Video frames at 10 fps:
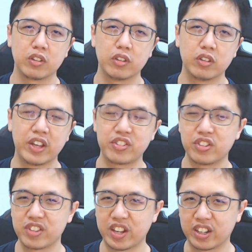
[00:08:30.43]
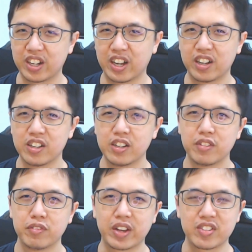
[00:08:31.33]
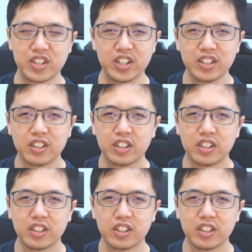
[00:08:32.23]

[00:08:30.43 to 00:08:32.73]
AstraZeneca vaccine,